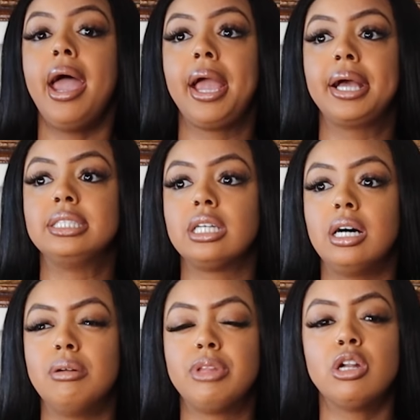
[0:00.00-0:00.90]
and
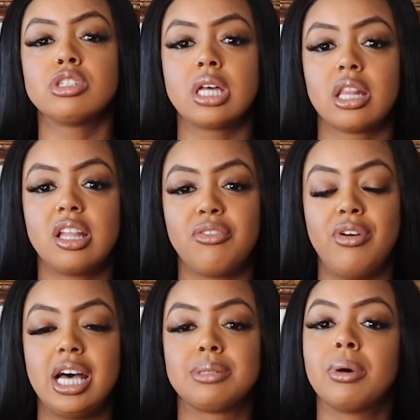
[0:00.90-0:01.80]
um, they don't sell out that
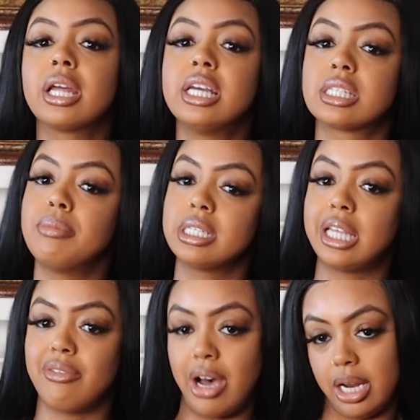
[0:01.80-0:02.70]
fast, but it is a
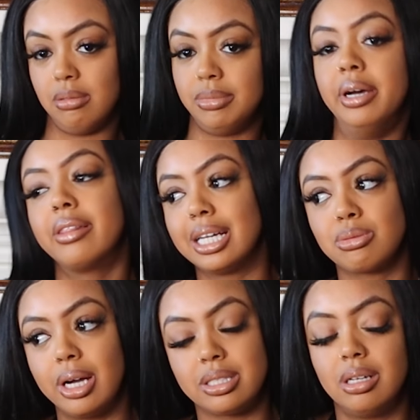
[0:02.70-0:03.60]
must-have item.
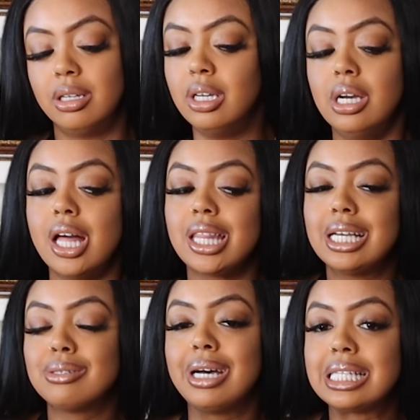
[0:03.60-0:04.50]
That's why it's,
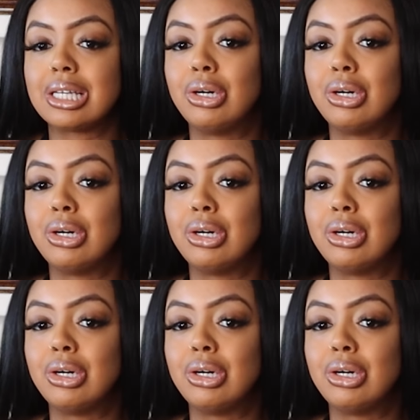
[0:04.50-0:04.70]
that's why it's